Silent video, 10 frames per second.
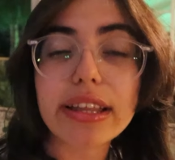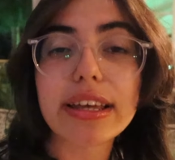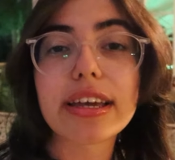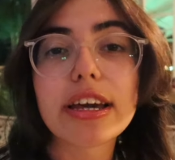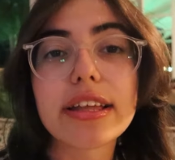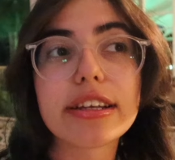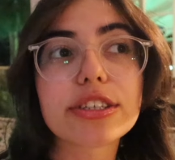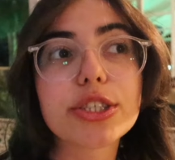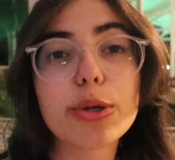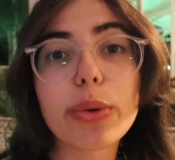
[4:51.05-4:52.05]
Like,
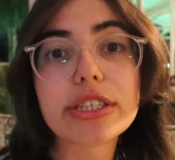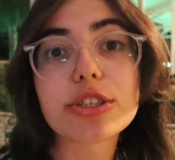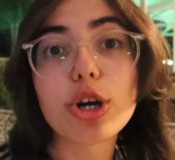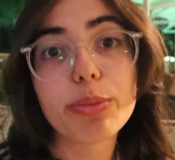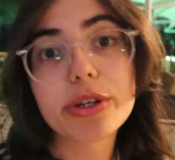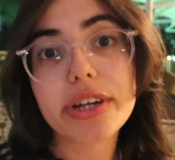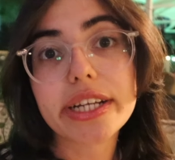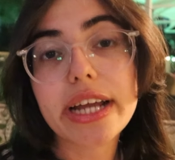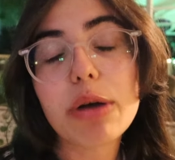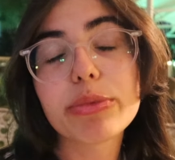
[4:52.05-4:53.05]
there's US Open right
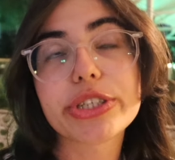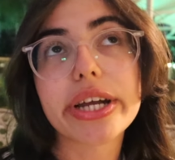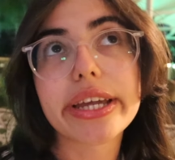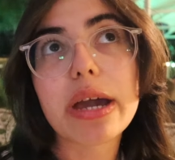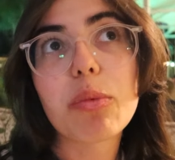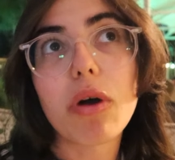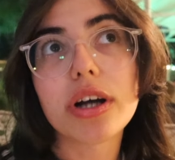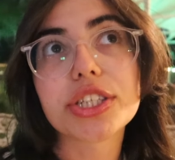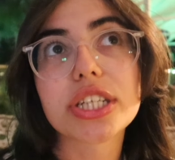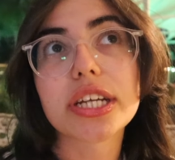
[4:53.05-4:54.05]
now, which I am
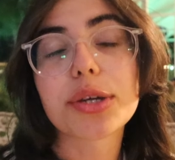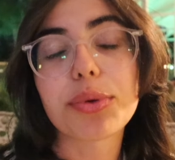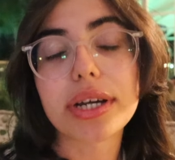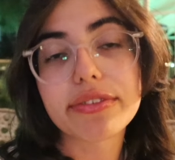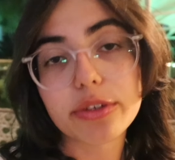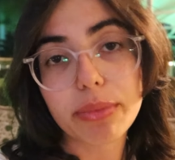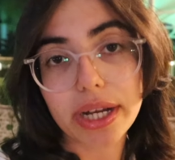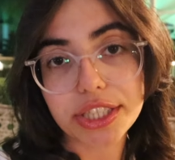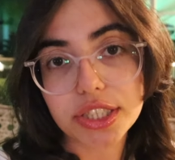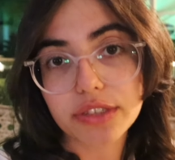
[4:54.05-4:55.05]
watching quite a few
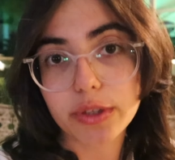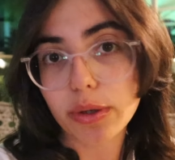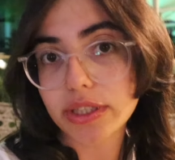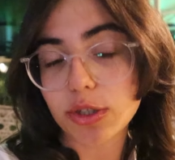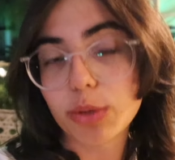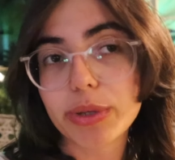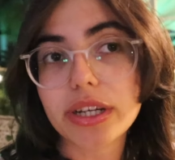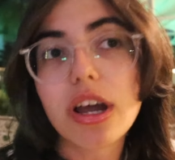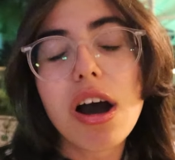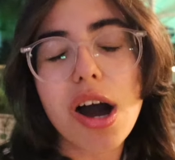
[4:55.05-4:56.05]
matches of US Open.